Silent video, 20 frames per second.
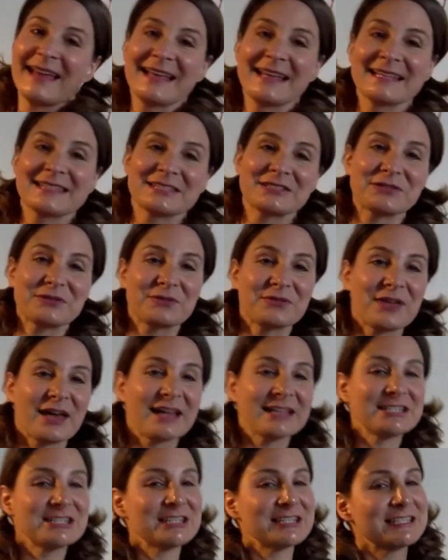So that
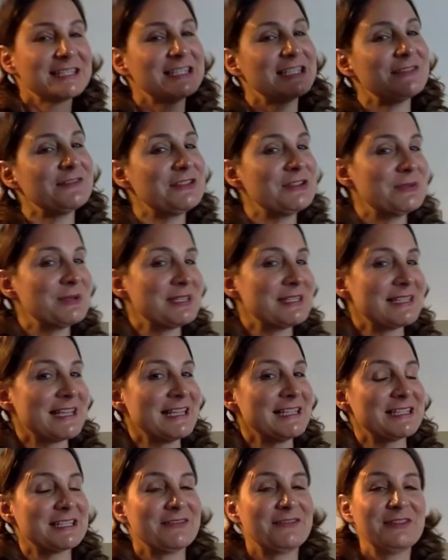just gives you a
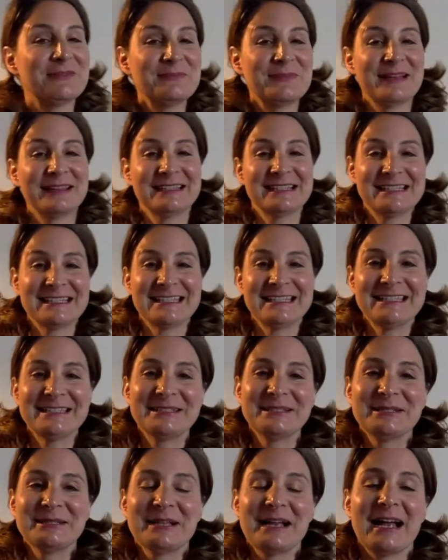sense of the melody,
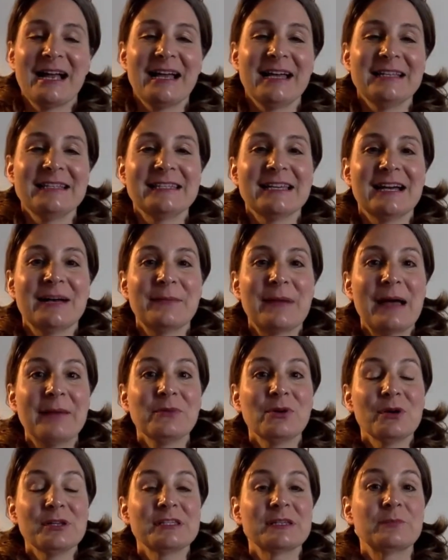and I'm
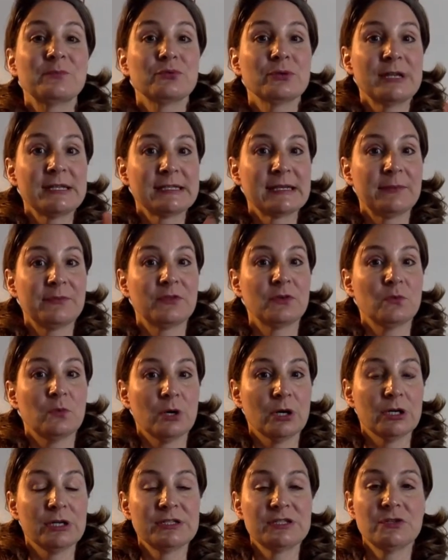going to print up the
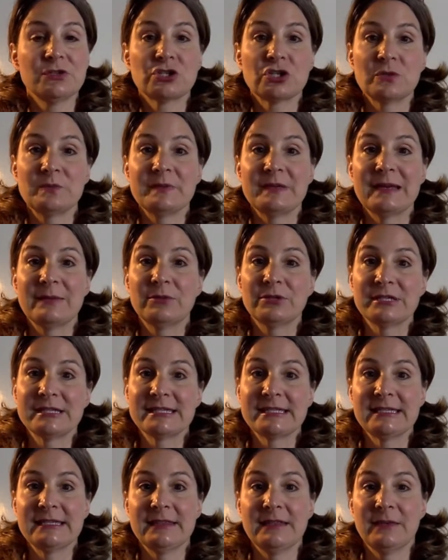words. You should be able to
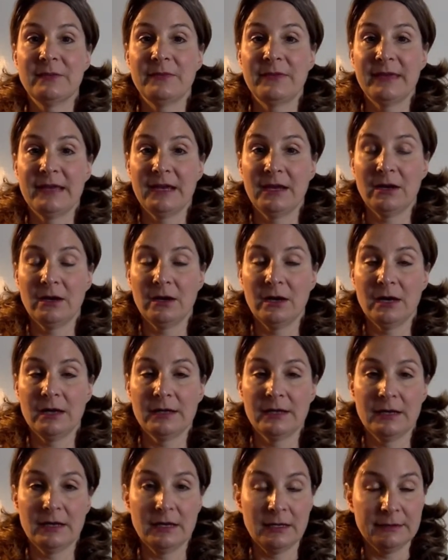see them there on
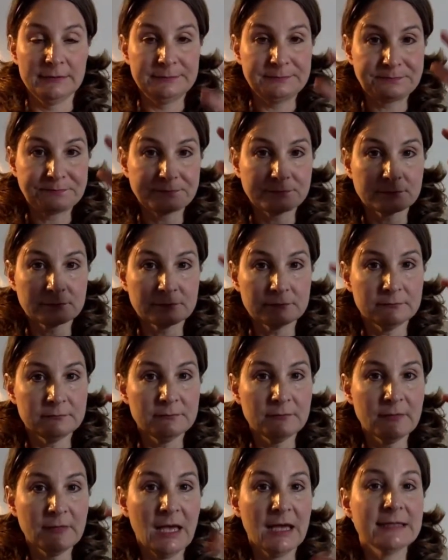a
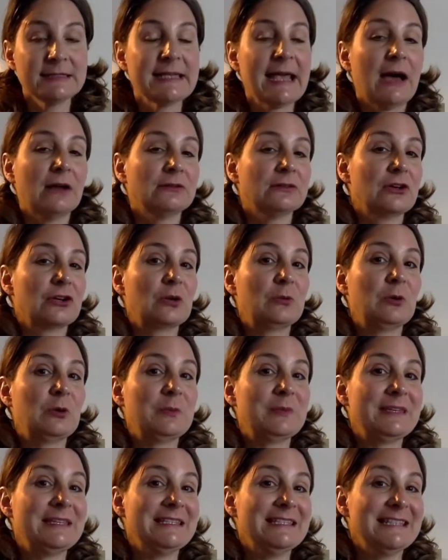downloadable
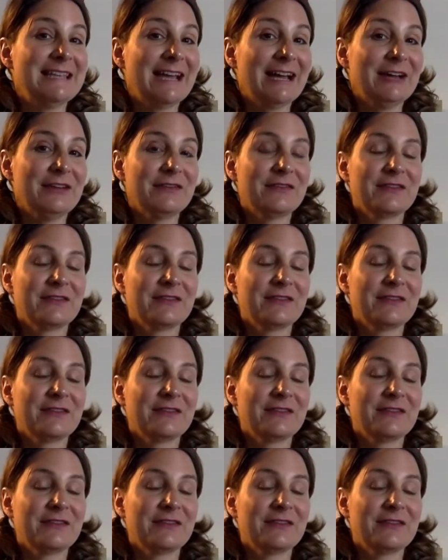PDF.